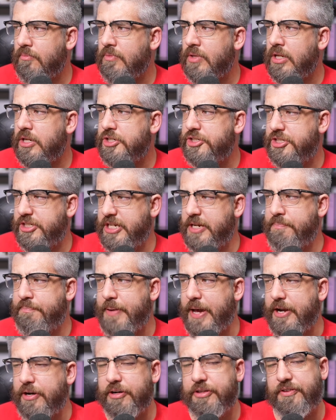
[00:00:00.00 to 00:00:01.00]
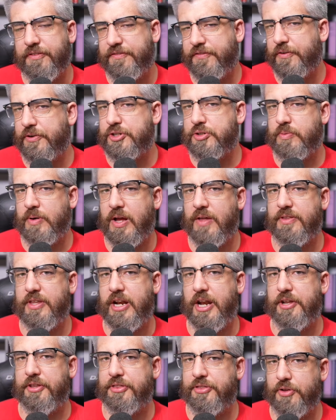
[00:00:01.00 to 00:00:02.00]
She did better in the first round than I
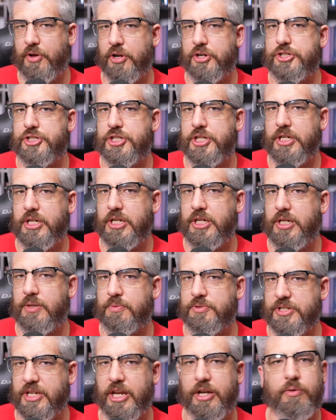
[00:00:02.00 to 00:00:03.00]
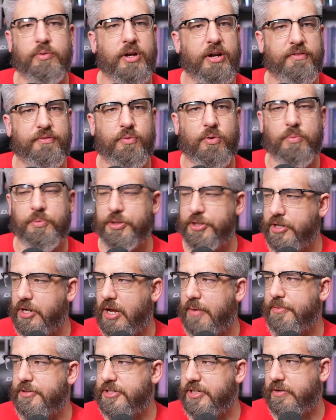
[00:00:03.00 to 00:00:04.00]
thought she was getting credit for with the
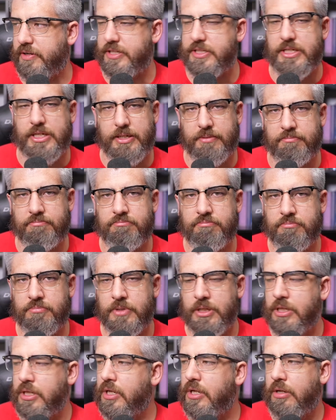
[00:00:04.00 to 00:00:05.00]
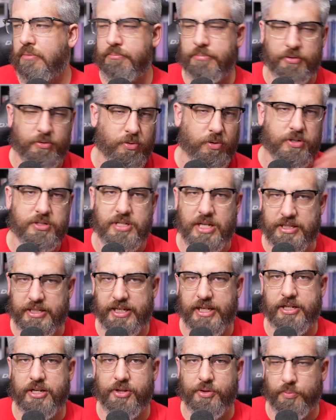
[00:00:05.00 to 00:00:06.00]
commentary team. But of course, not the
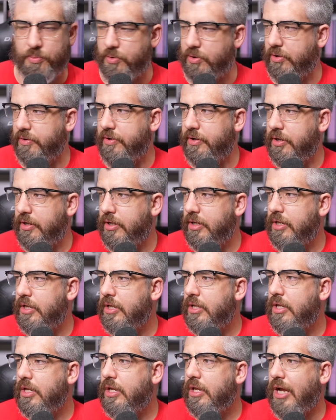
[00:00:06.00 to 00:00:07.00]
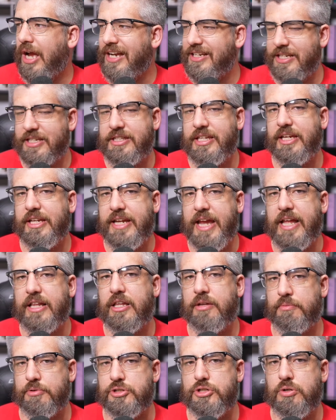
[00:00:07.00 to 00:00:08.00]
end of the world. I did think Katlyn
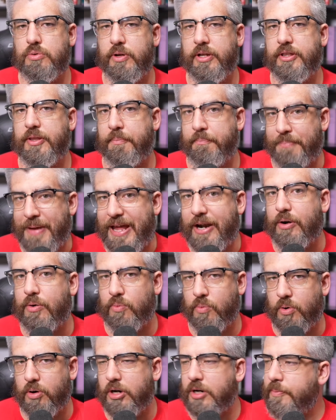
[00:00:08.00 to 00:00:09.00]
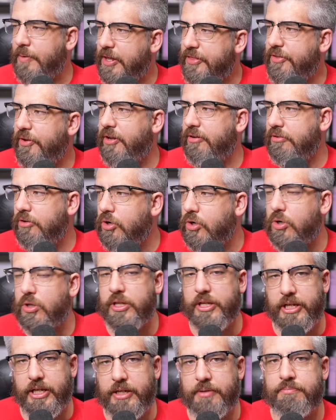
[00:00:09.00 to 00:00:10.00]
was doing the better work, but I thought
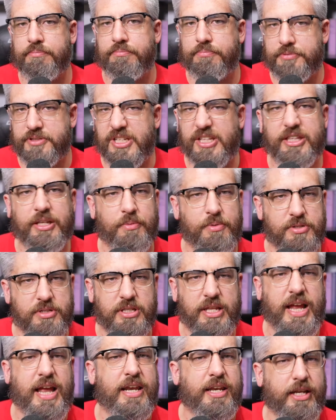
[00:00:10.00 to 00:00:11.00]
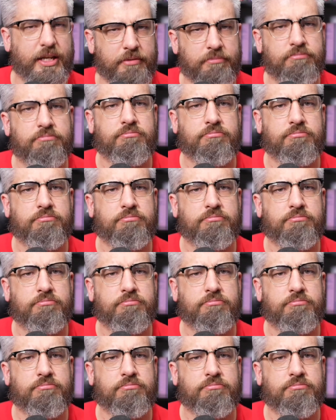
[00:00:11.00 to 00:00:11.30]
early Cynthia was landing